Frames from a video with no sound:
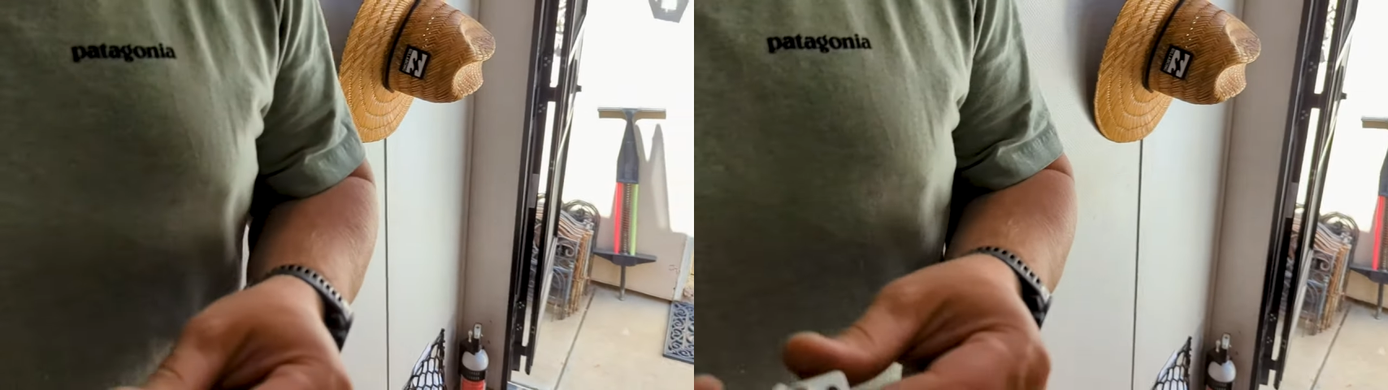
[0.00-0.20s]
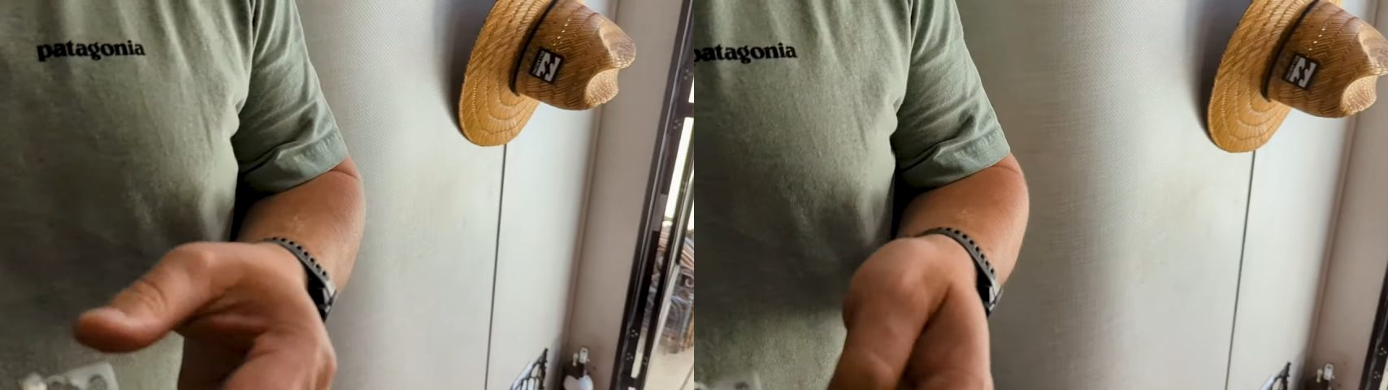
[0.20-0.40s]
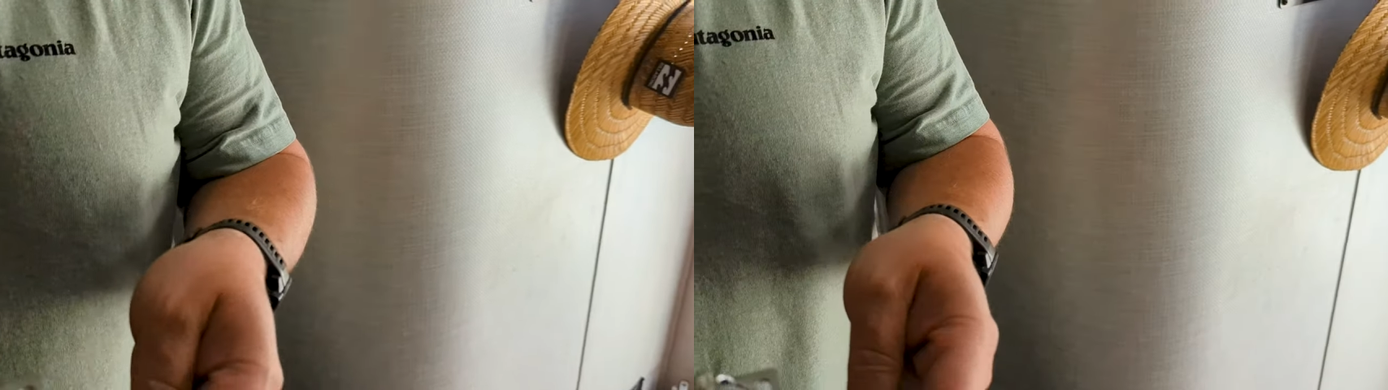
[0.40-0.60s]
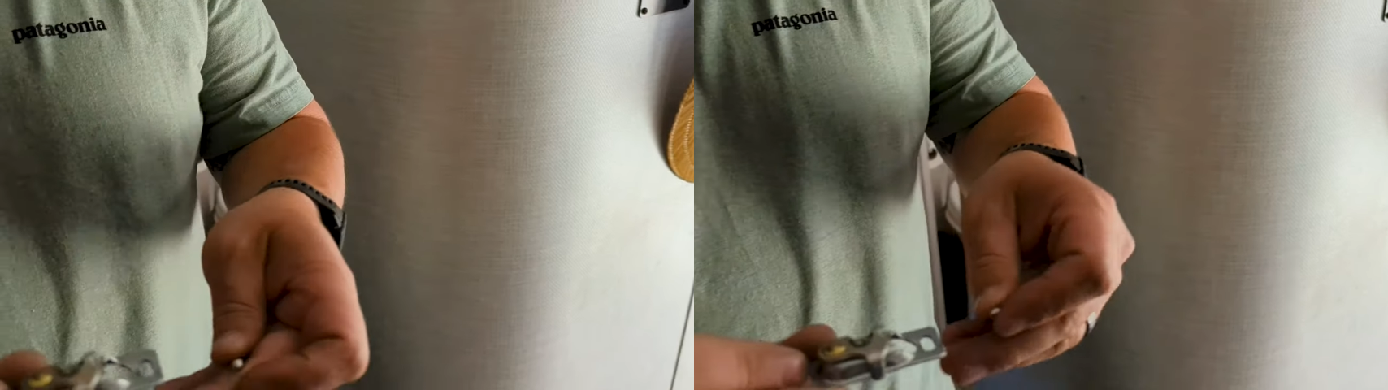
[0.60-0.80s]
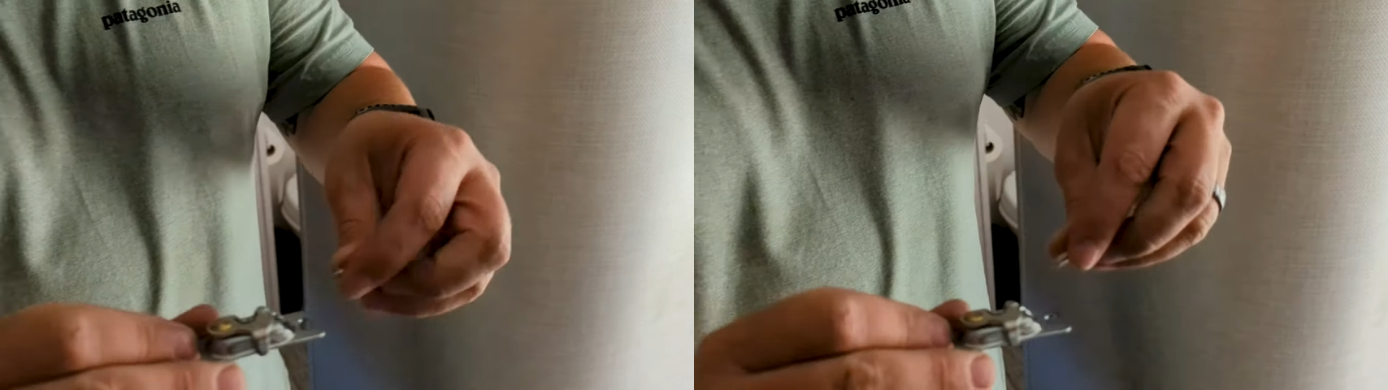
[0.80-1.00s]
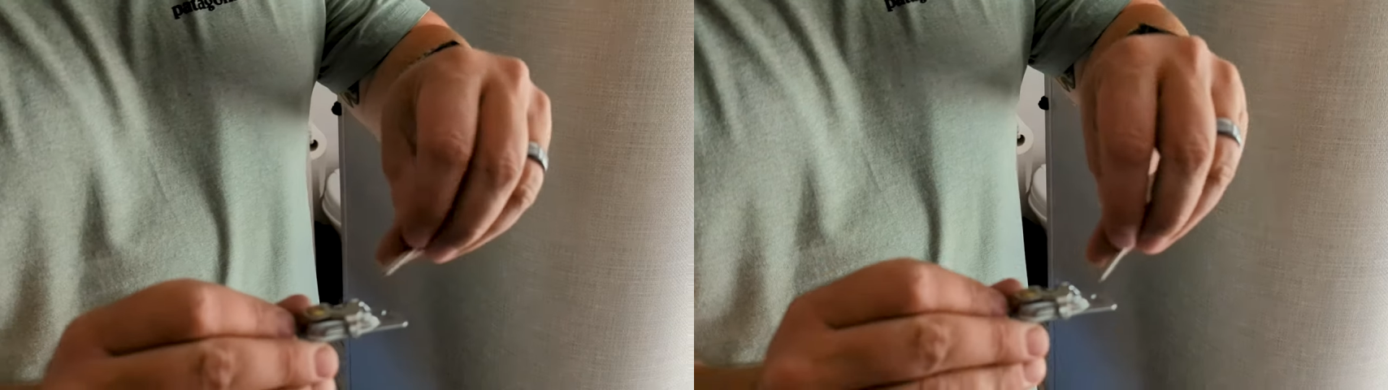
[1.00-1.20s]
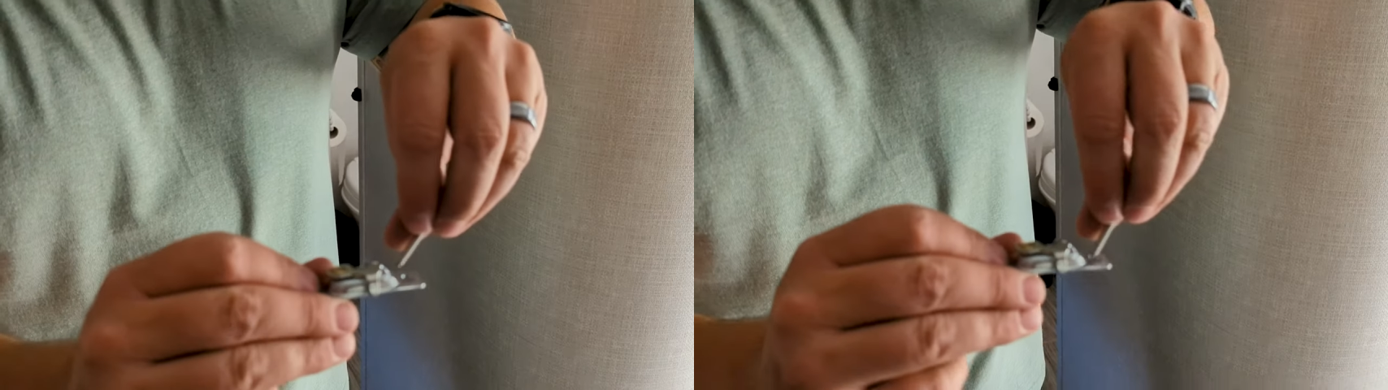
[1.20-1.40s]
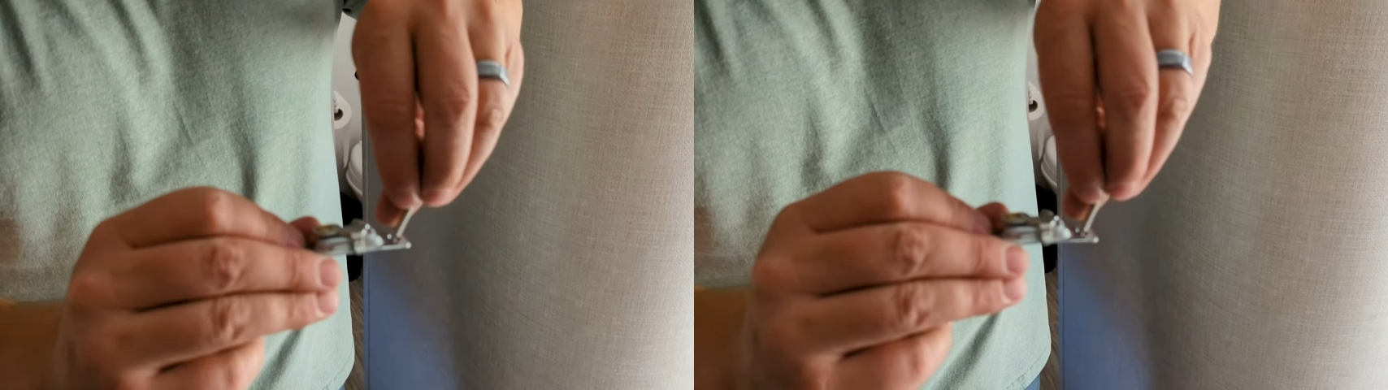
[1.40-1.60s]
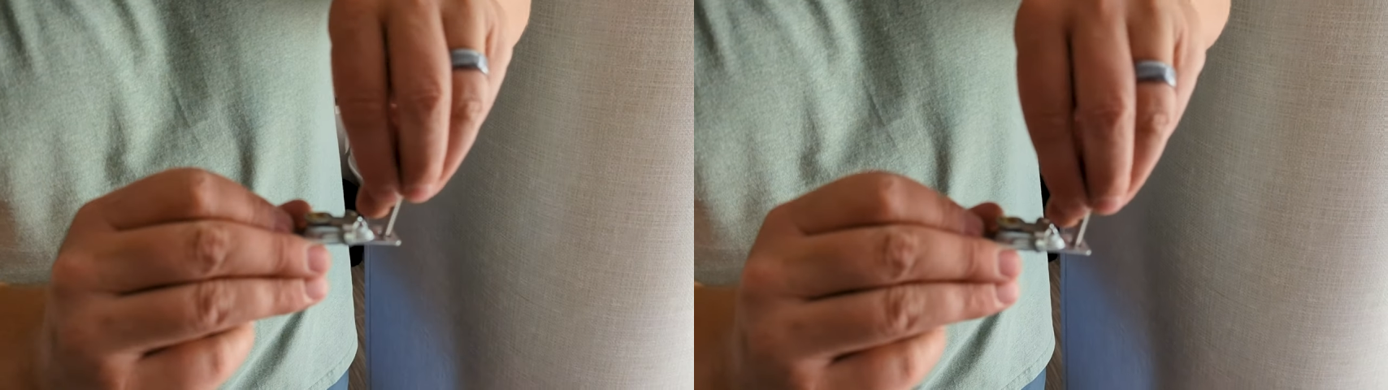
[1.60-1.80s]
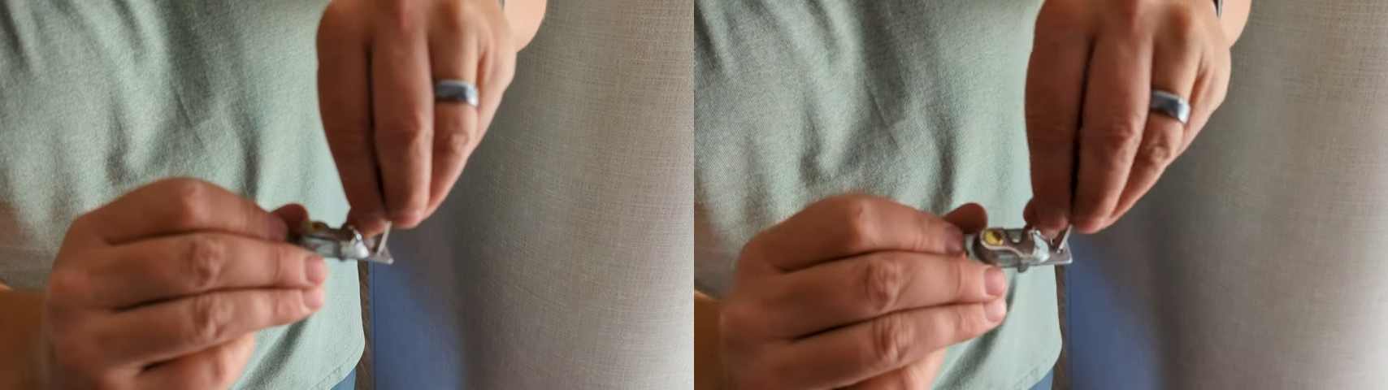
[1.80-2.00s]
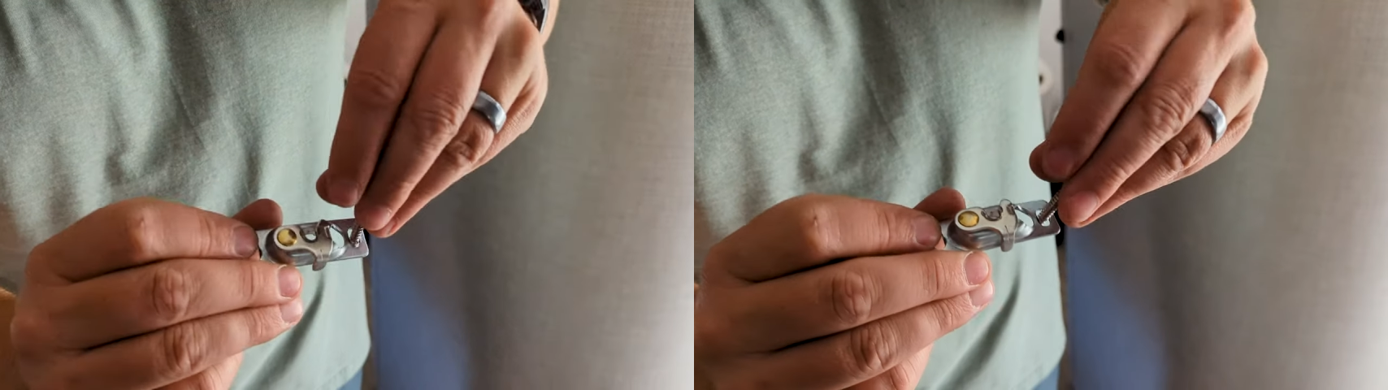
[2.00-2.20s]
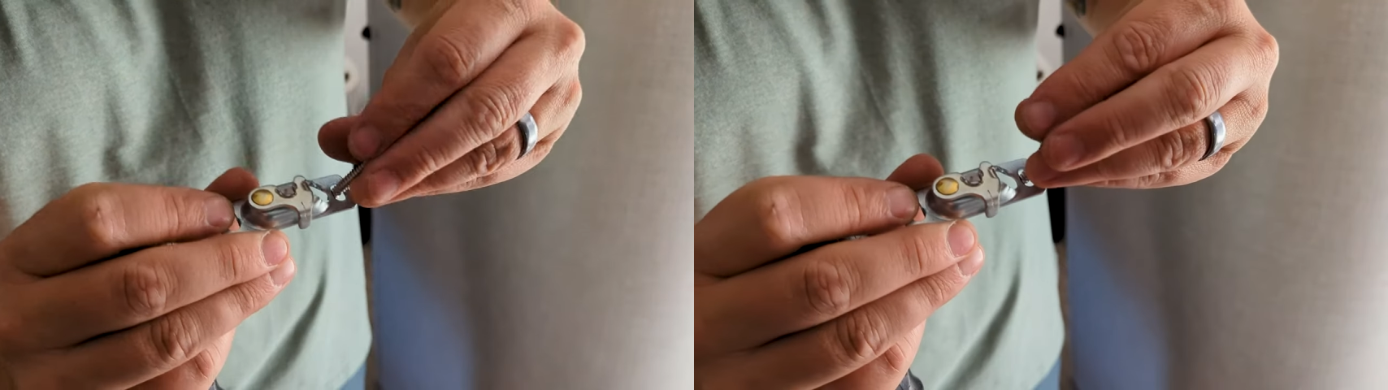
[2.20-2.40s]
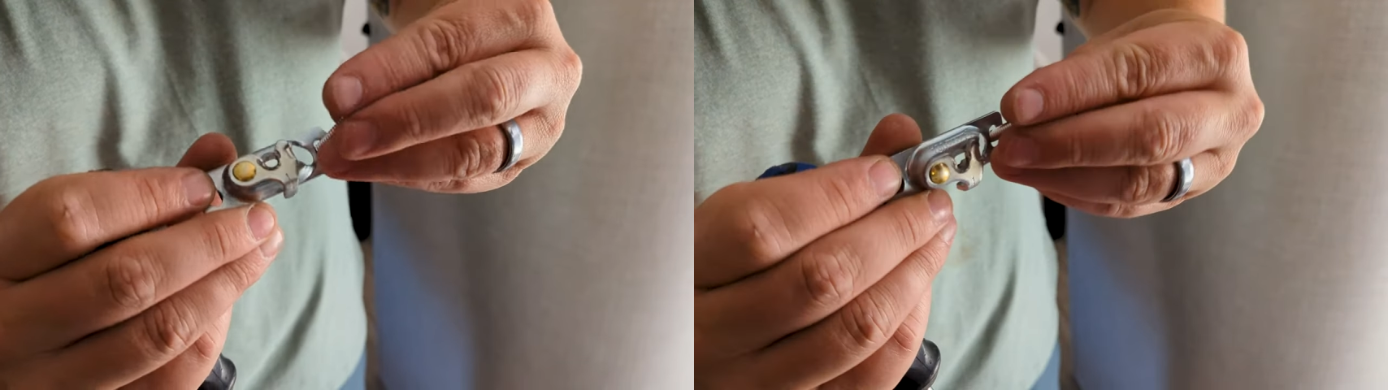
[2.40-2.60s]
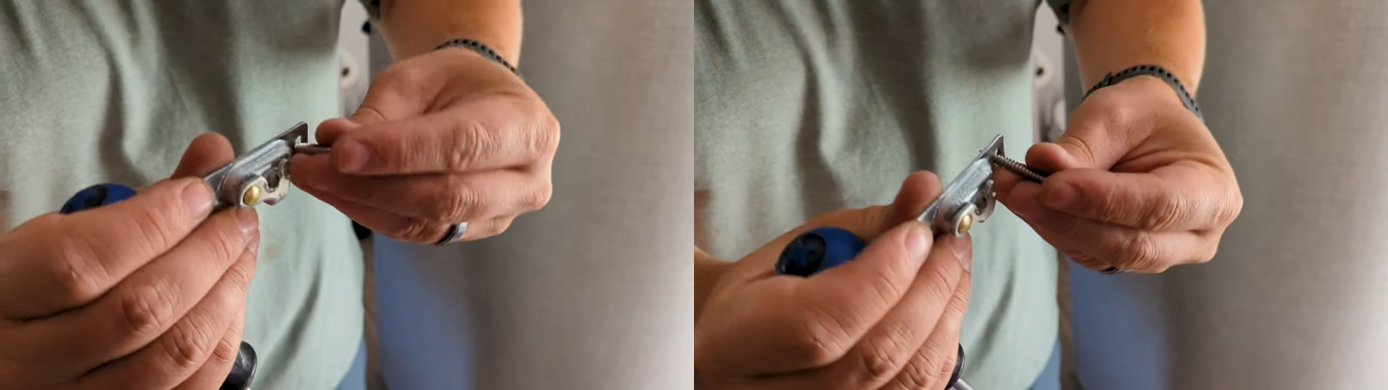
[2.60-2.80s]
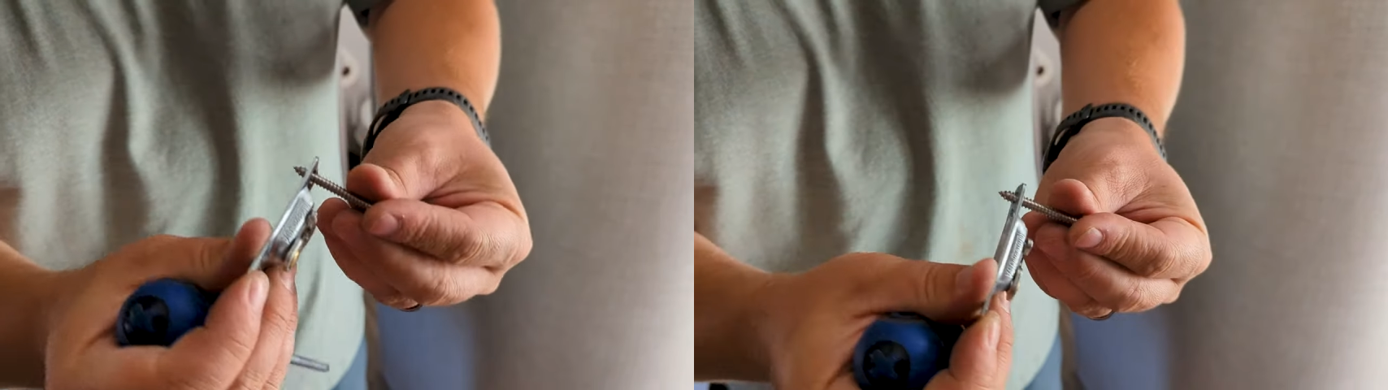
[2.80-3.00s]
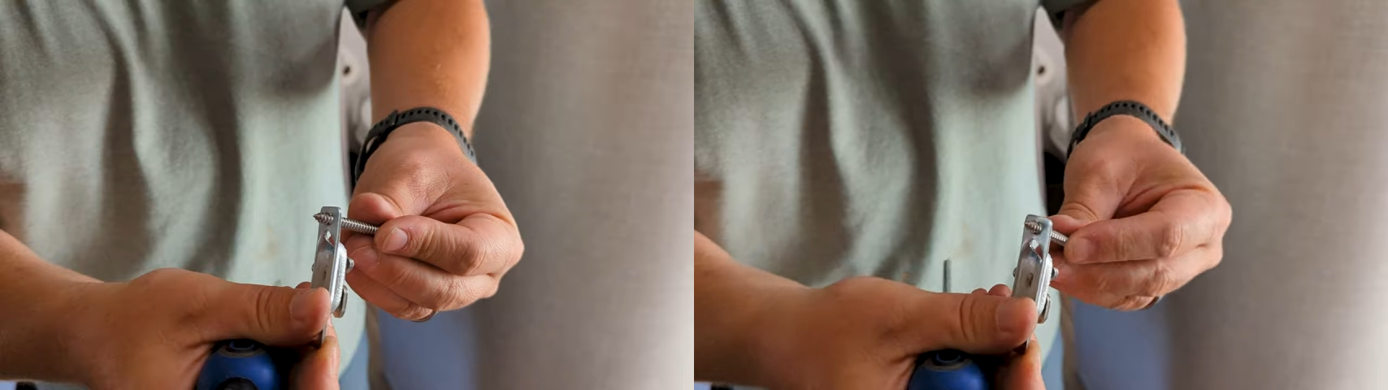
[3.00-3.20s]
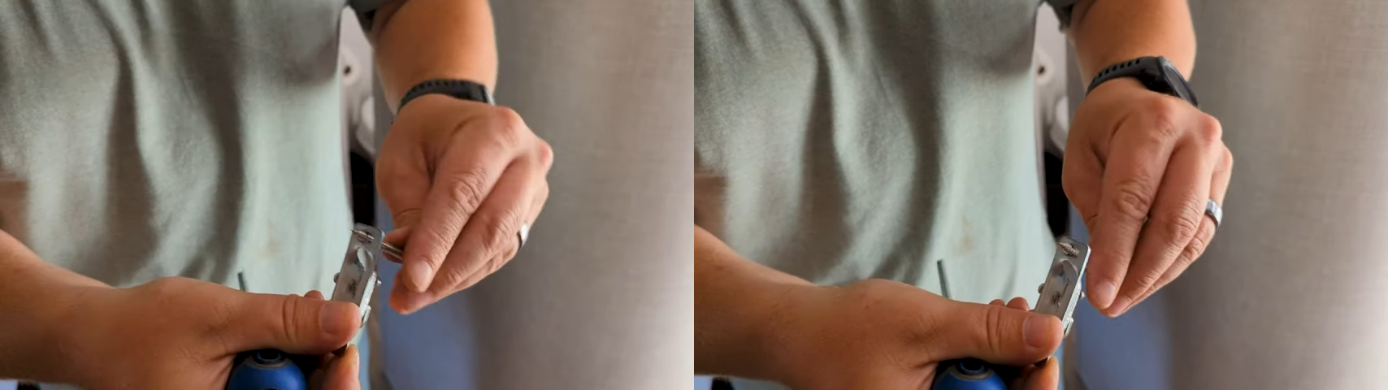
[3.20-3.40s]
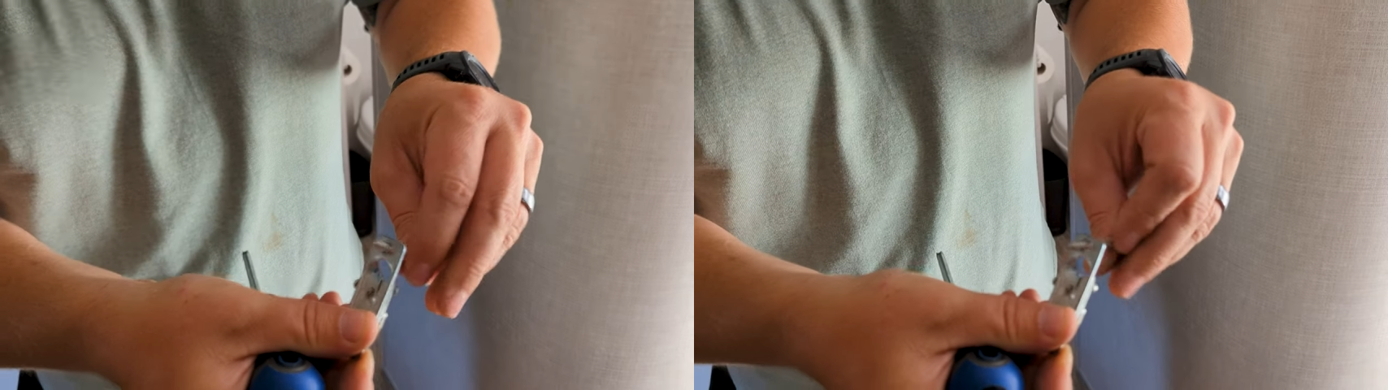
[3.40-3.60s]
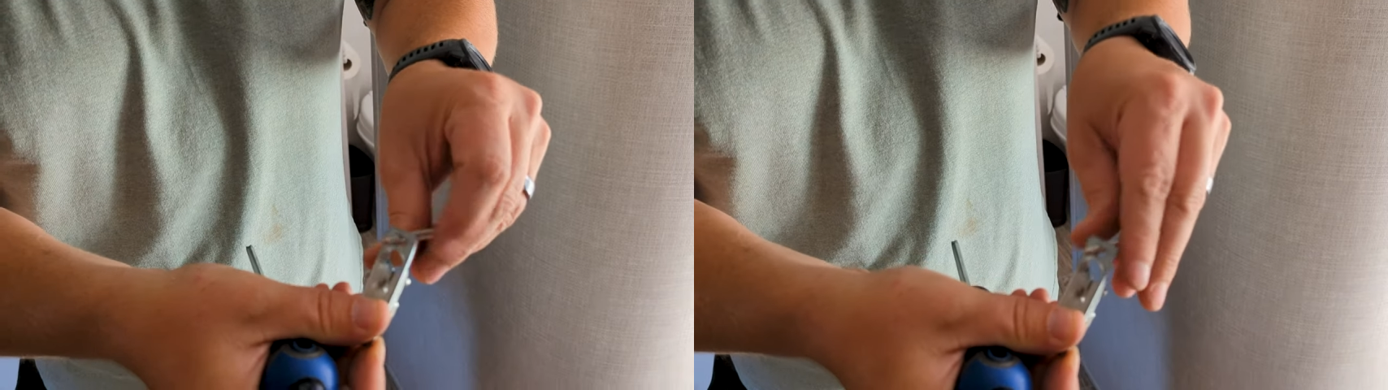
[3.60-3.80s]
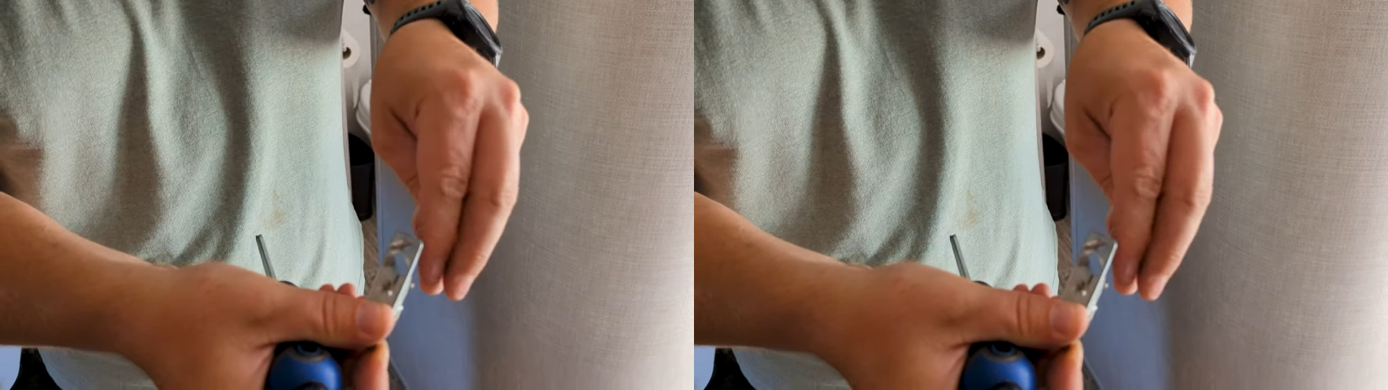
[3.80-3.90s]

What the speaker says: (no speaker visible)